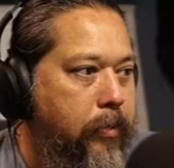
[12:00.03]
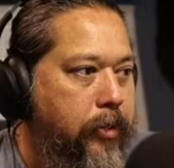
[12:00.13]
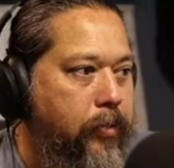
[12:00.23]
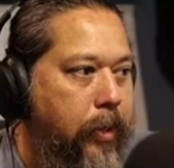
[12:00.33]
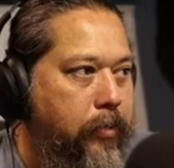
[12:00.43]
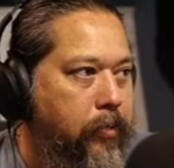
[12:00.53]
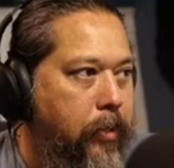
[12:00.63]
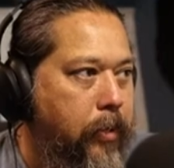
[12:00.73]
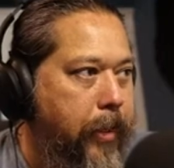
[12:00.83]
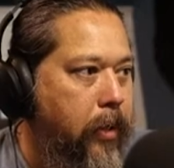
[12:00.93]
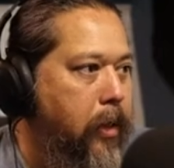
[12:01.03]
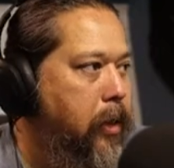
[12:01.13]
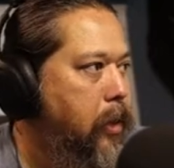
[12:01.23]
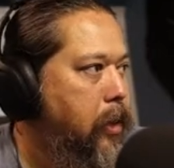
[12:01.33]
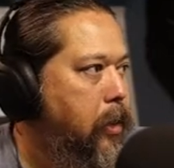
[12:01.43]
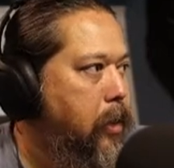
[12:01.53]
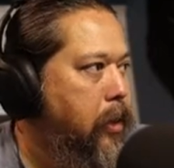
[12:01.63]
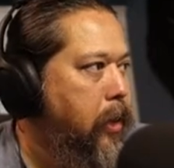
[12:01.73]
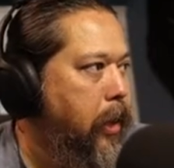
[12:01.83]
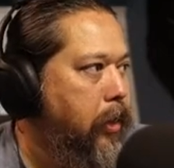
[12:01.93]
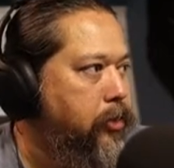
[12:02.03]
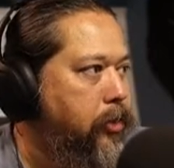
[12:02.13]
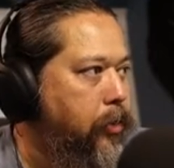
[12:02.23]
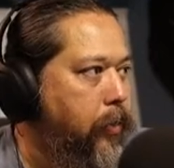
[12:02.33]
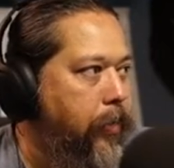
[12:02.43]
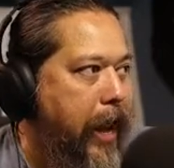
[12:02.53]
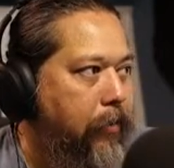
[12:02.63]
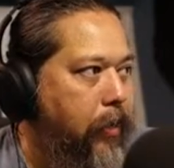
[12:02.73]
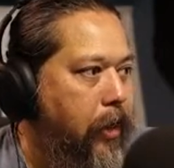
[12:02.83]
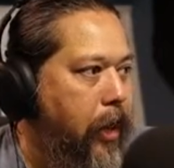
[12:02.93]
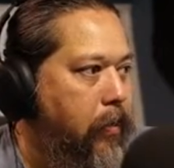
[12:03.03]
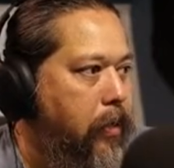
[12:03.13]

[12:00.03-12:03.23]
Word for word: is what I was worried about. And I'll show you that right now.